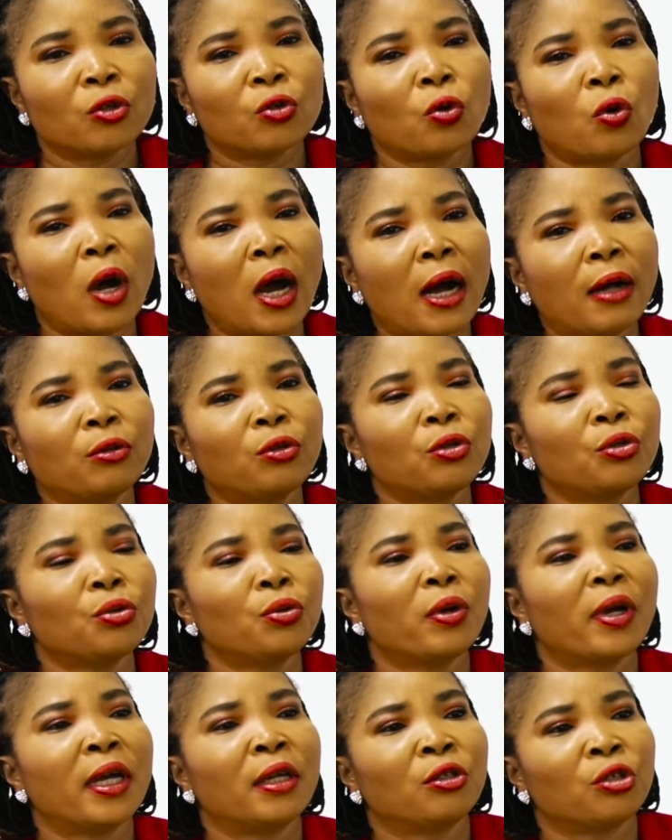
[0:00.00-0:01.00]
So, how do
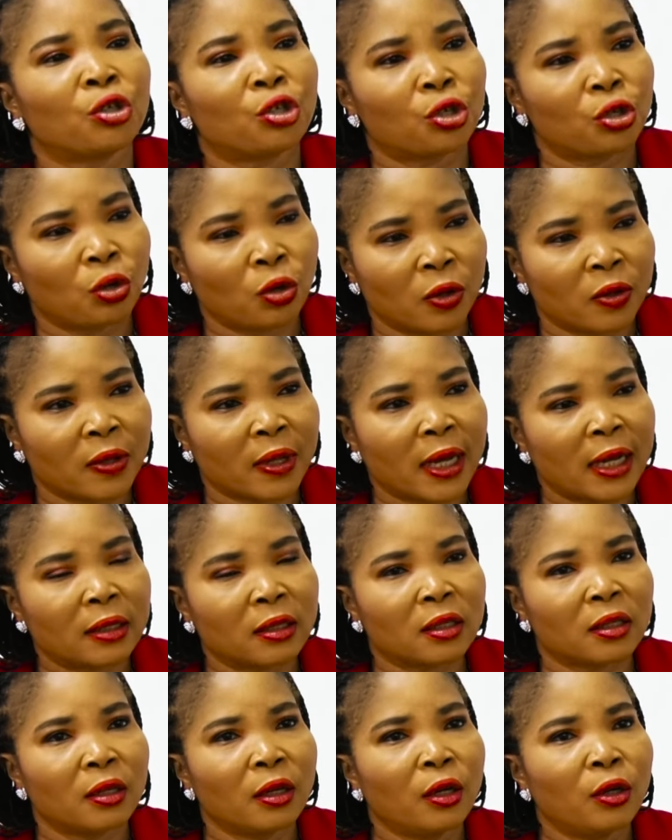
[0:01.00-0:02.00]
you ensure
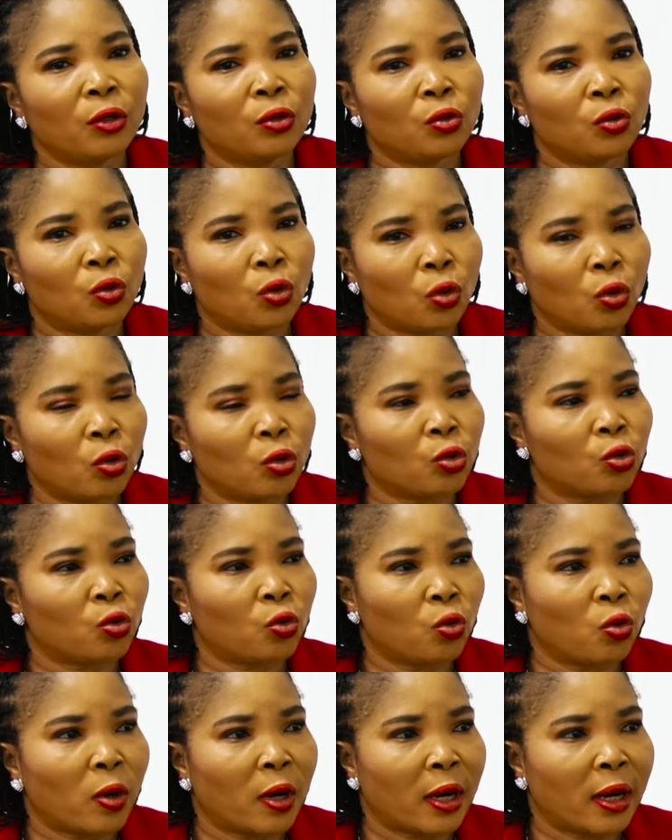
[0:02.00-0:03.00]
that those
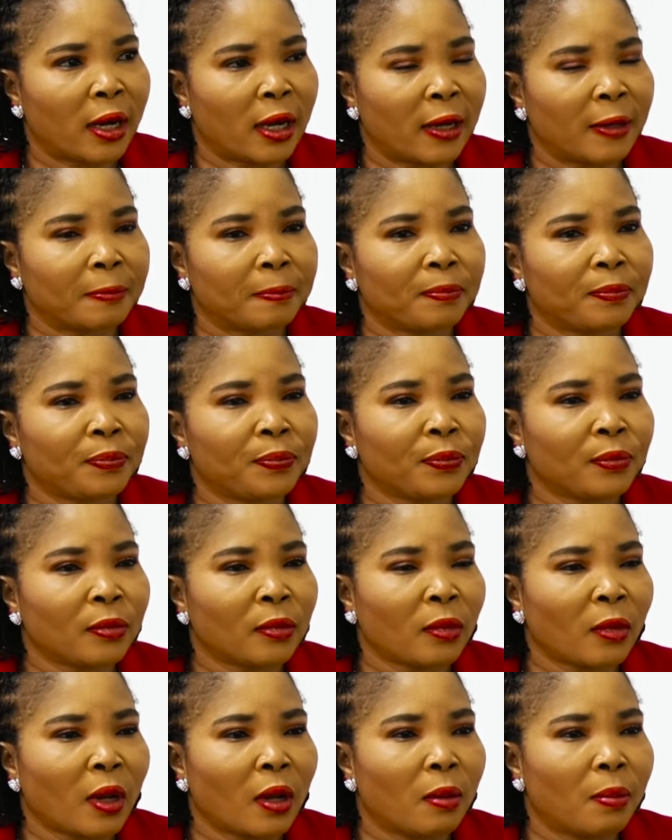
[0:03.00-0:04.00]
who are
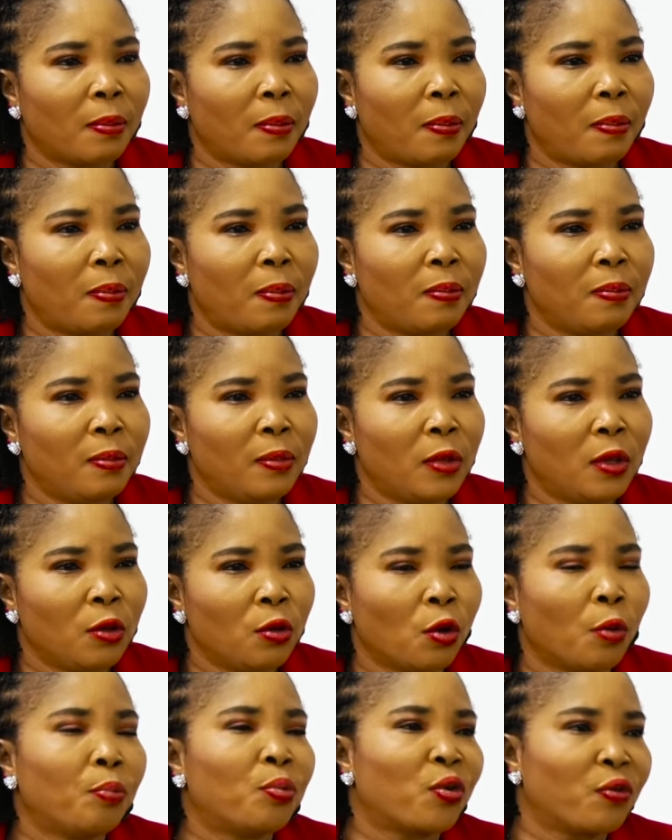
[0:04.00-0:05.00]

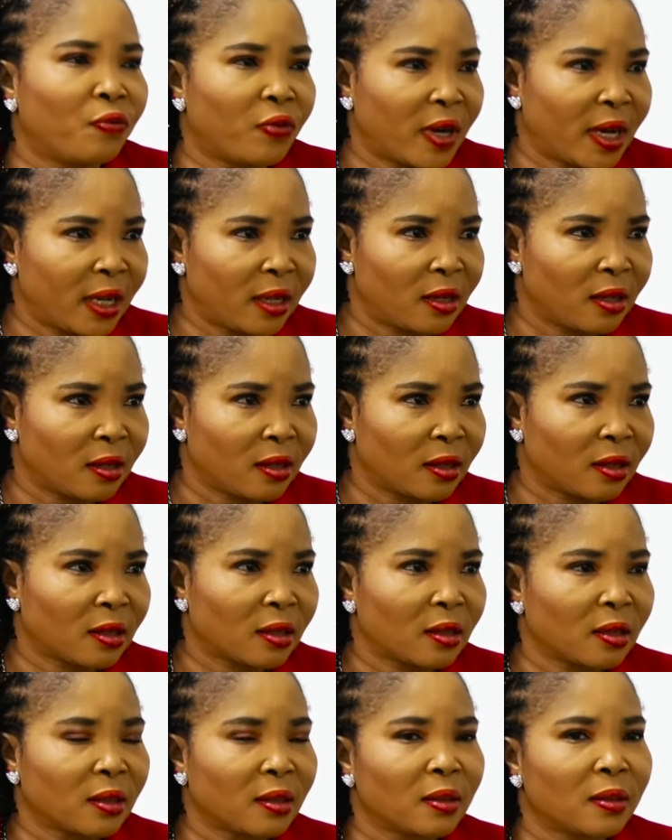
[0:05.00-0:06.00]
your
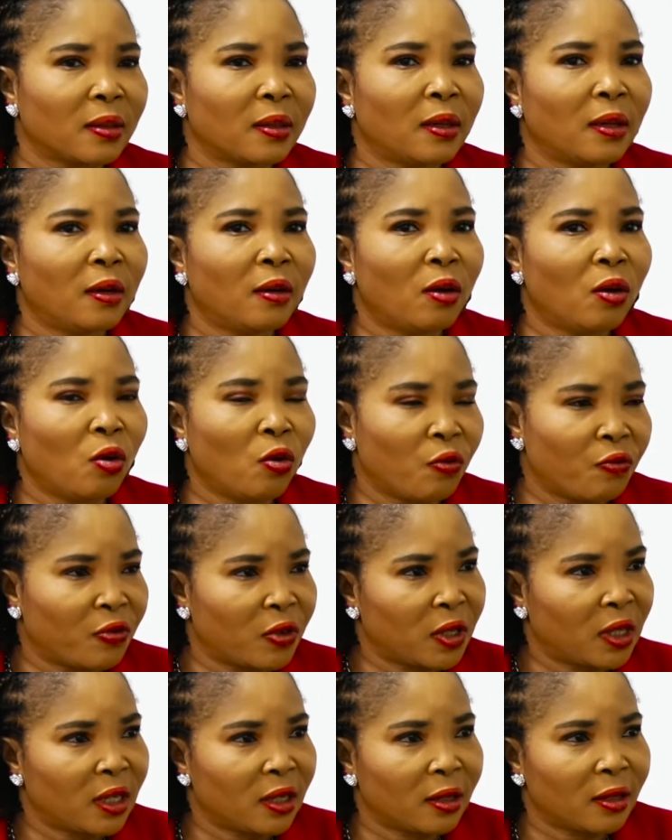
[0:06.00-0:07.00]
providers
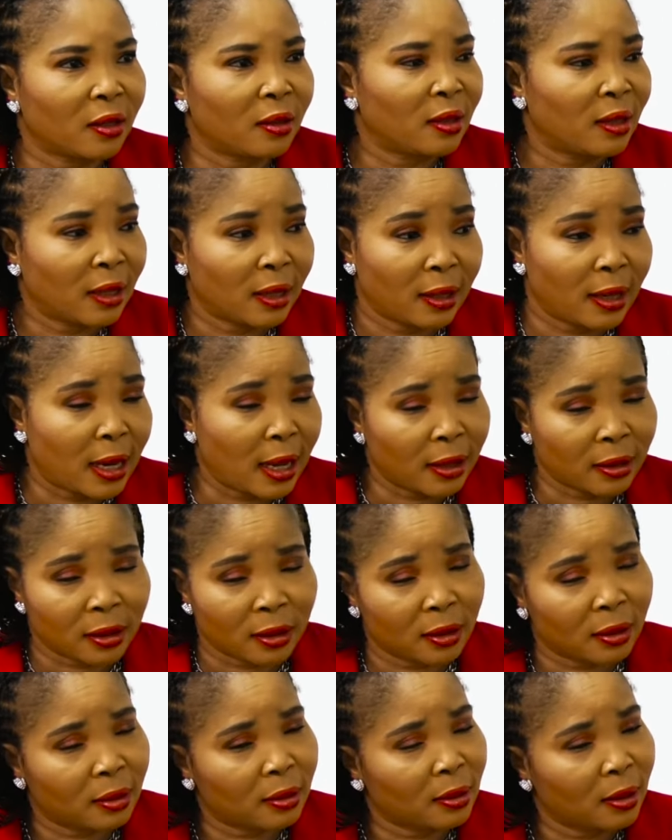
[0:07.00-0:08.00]
over the
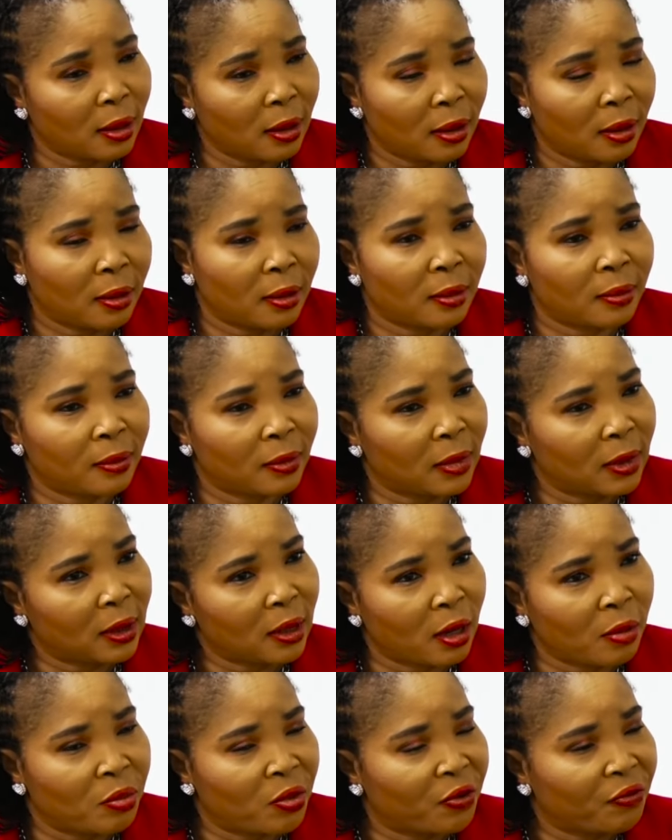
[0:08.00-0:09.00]
last
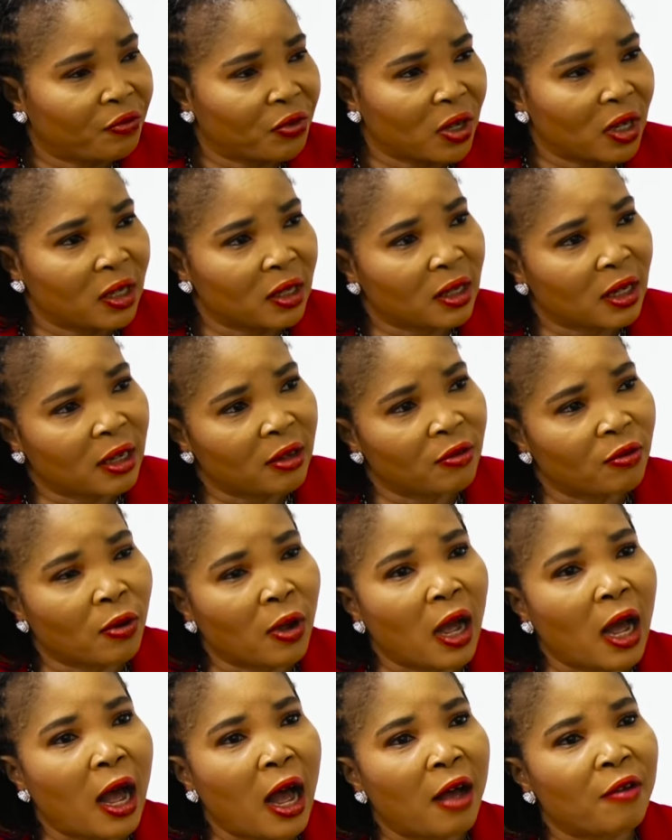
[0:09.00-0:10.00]
years that
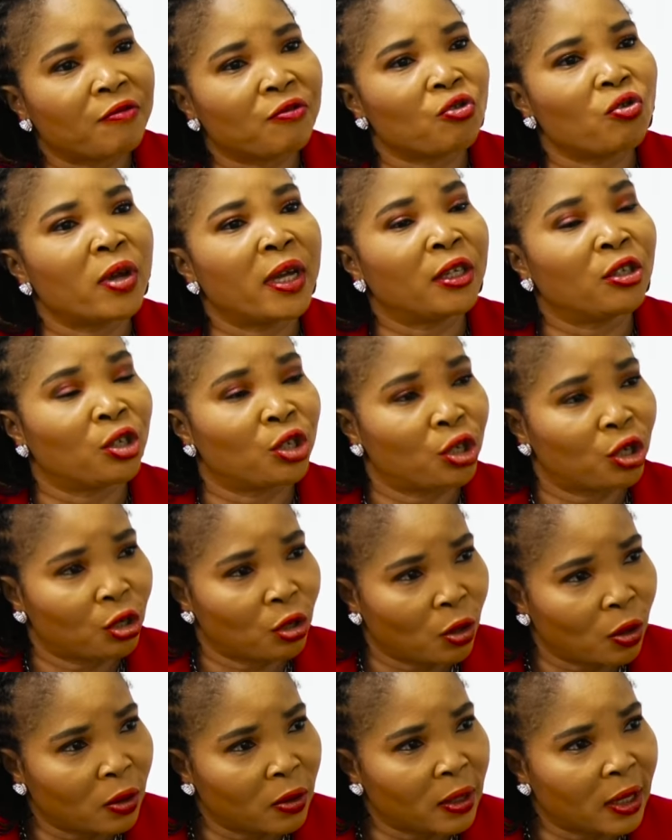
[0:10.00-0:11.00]
you have you
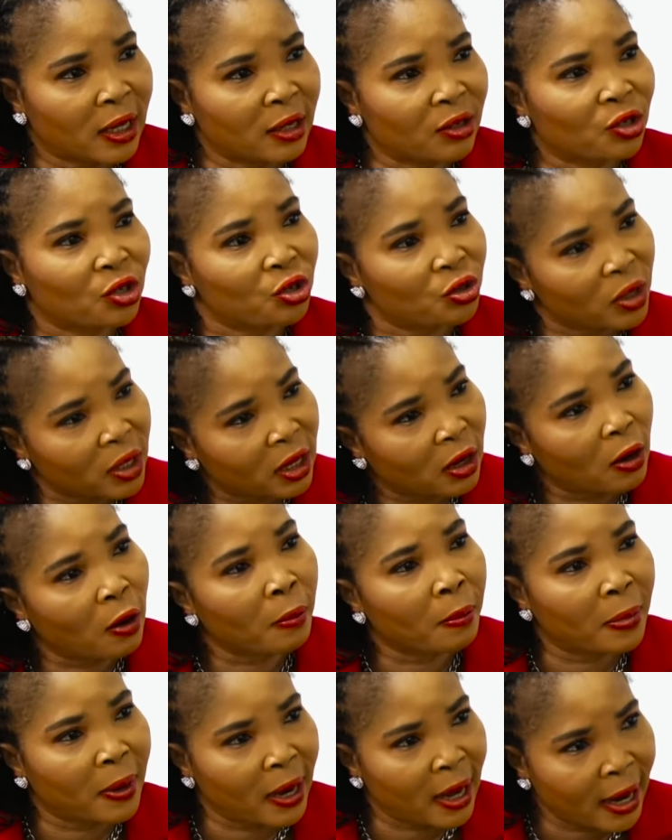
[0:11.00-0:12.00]
ensured that strict
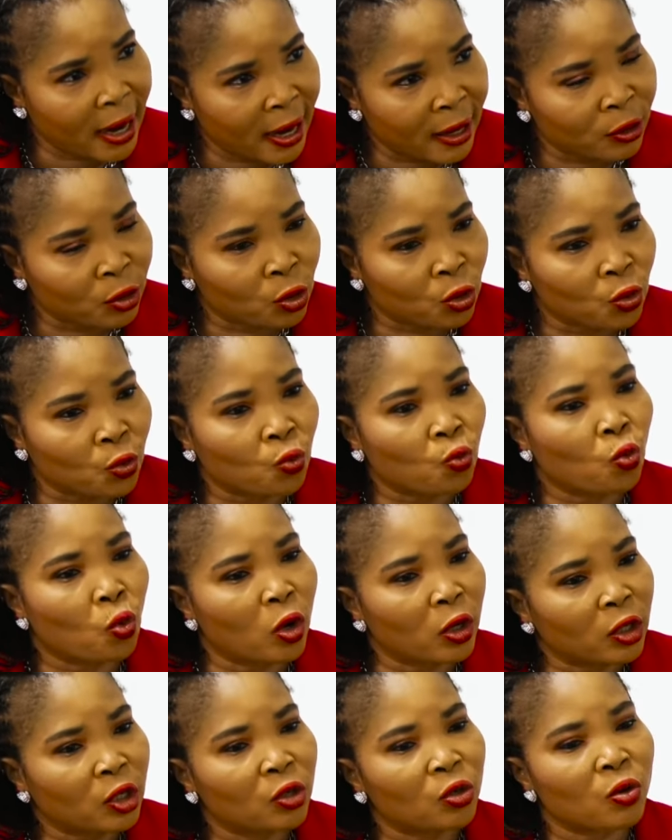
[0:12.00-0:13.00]
compliance to
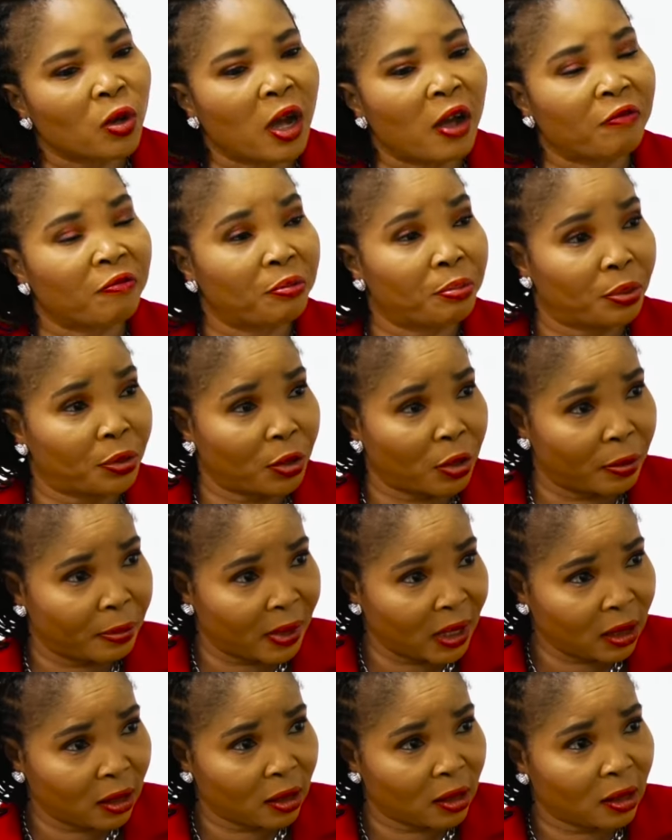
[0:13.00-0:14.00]
what you have
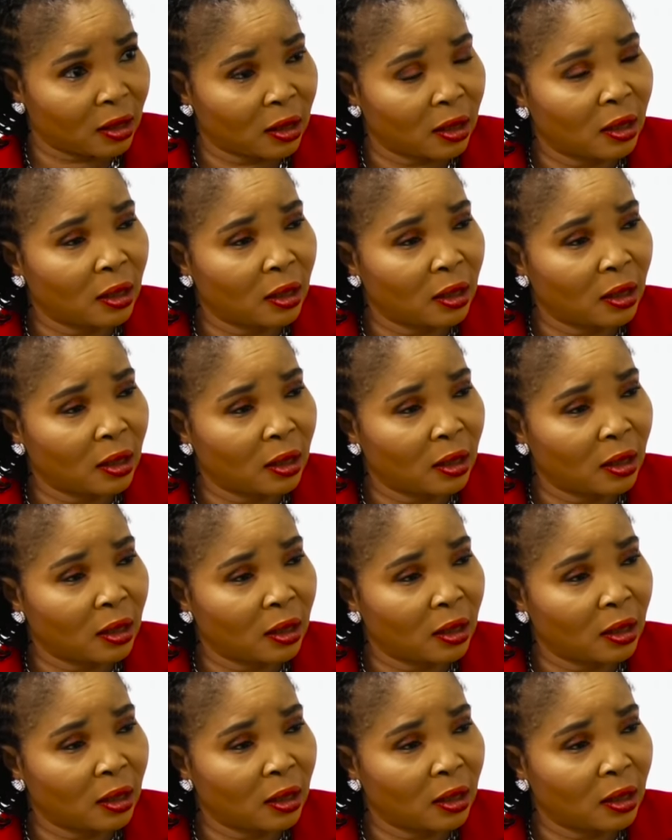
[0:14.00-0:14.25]
promised